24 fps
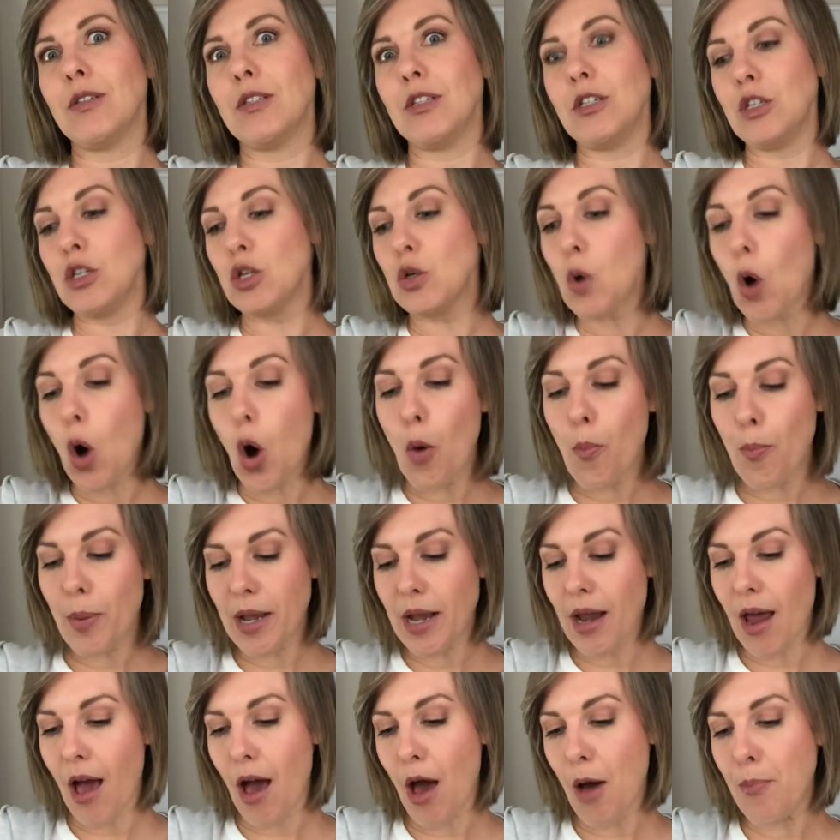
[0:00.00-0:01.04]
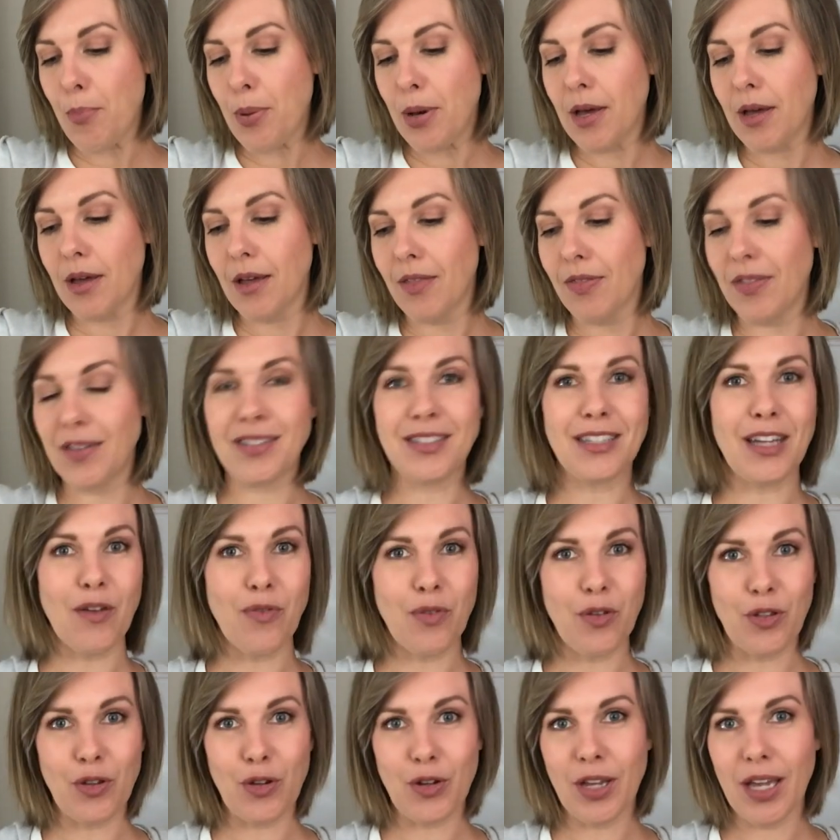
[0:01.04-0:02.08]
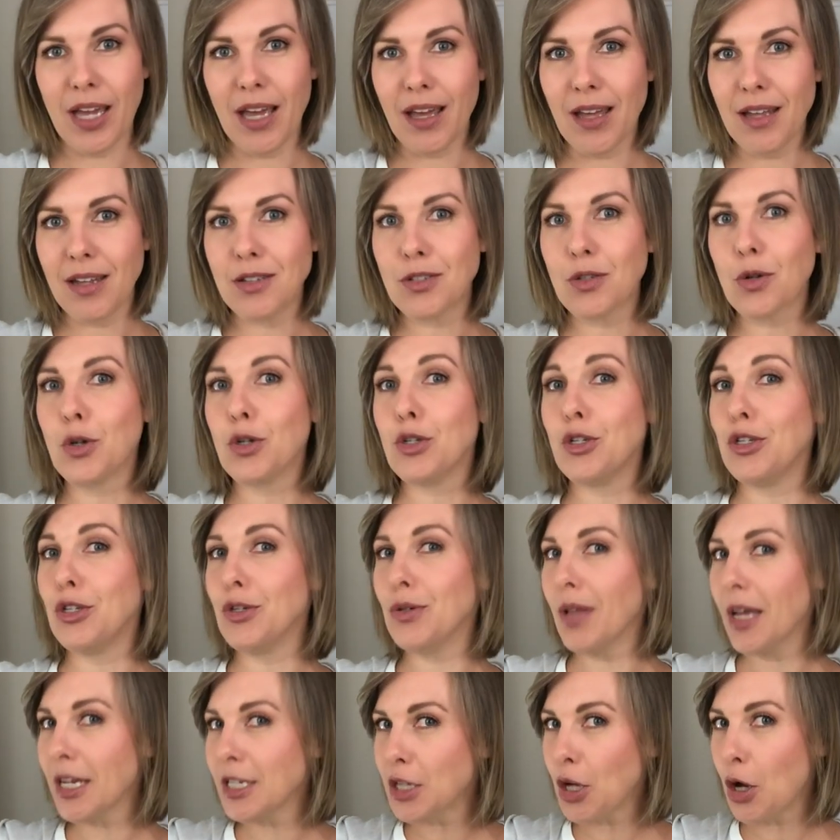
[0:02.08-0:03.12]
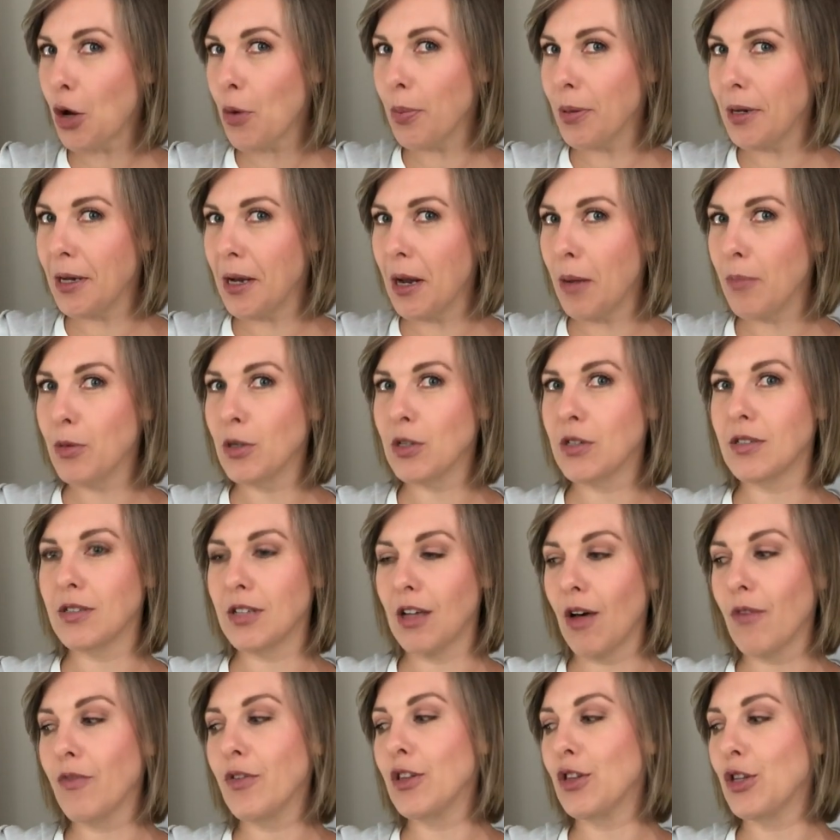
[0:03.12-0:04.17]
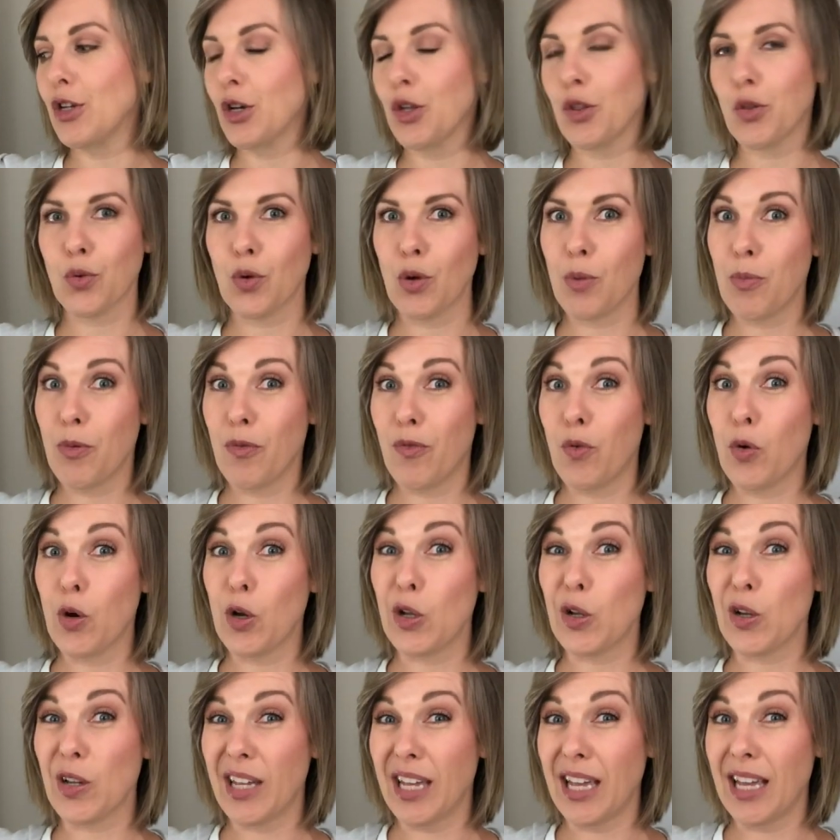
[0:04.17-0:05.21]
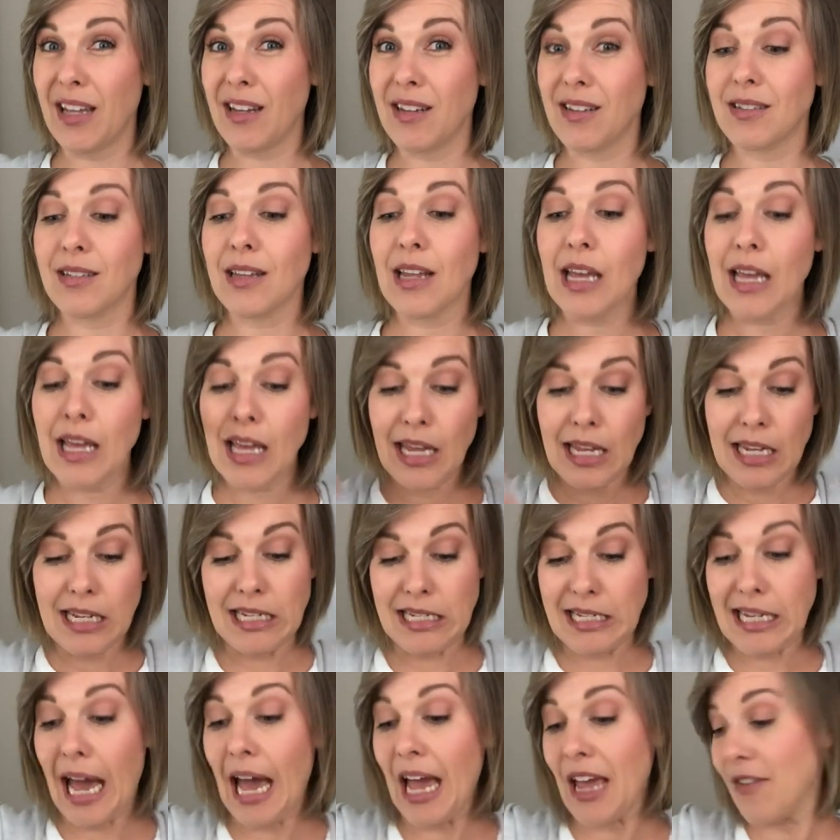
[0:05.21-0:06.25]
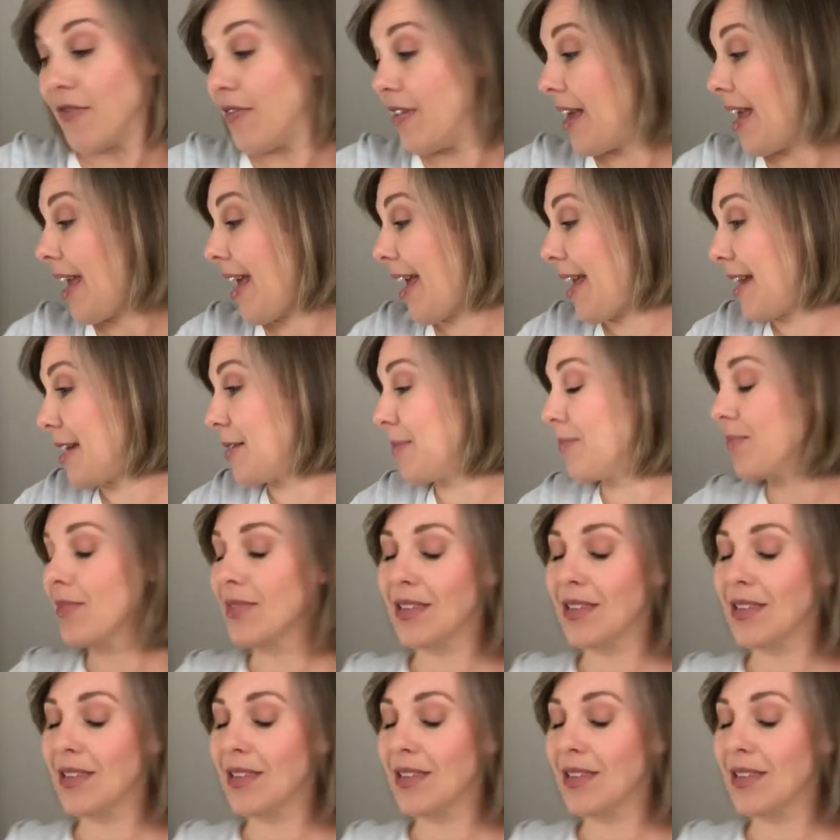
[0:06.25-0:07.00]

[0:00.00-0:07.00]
Do you open up the stuff with your kids, or do you like to open it up yourself and look through it before your kids dive in?